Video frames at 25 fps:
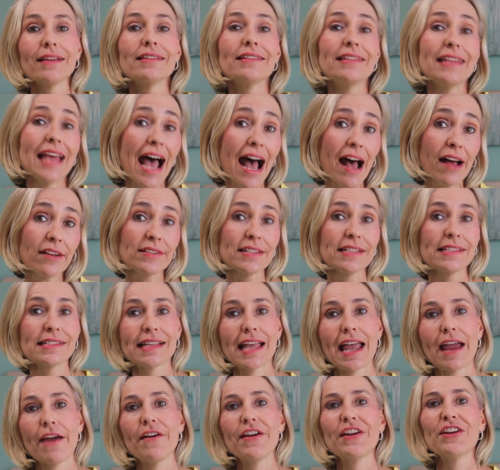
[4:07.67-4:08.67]
doubt is
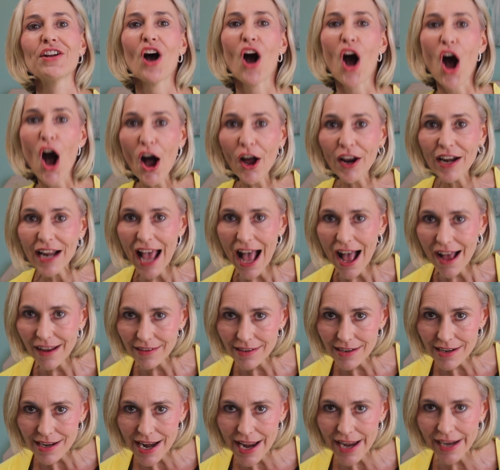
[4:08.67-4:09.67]
carried on our
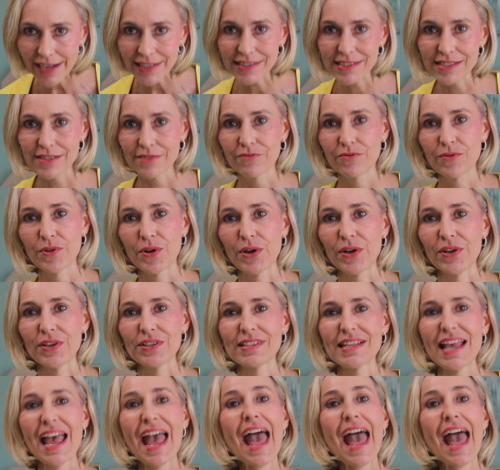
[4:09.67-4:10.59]
negative words,